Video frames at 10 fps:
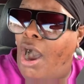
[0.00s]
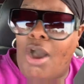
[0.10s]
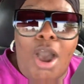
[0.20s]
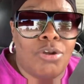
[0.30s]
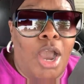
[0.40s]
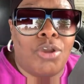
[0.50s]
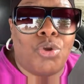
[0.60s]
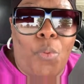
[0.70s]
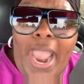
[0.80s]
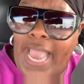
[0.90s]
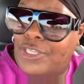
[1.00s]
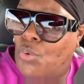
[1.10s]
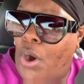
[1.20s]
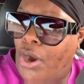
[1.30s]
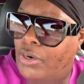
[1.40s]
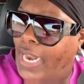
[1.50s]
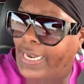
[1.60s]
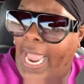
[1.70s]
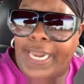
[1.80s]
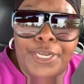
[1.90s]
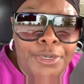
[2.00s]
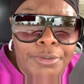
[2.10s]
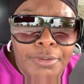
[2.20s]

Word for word: uh, on, on the ride to work like I do.